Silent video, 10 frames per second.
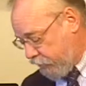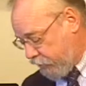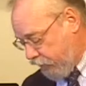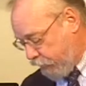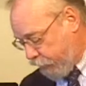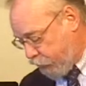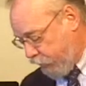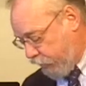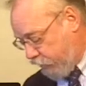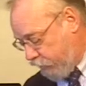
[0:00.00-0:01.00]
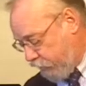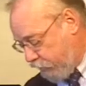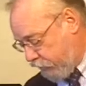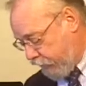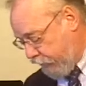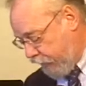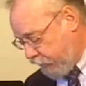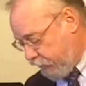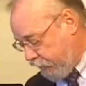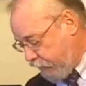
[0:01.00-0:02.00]
The disciples went to
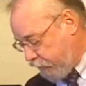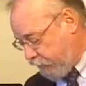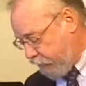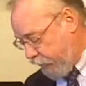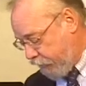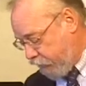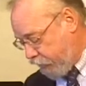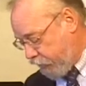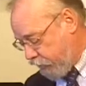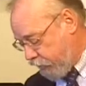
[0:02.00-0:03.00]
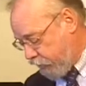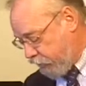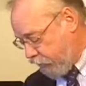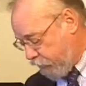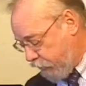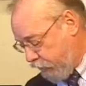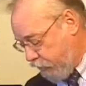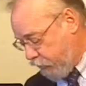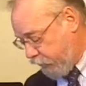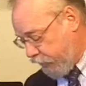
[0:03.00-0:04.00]
Galilee, to the mountain where Jesus had told them
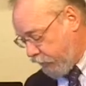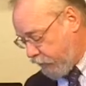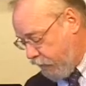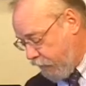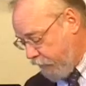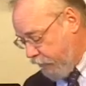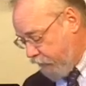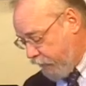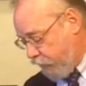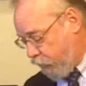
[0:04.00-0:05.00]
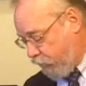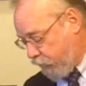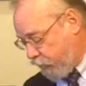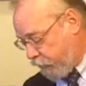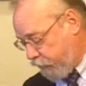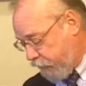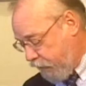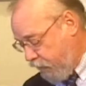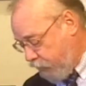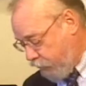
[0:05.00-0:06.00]
to go, and when they saw him, they worshipped him.
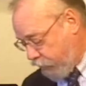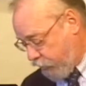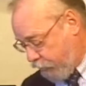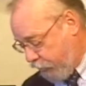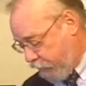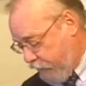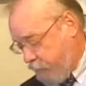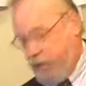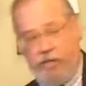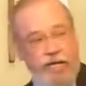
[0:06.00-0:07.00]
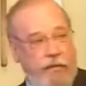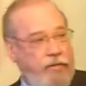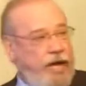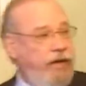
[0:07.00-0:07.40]
They all worshipped him, but some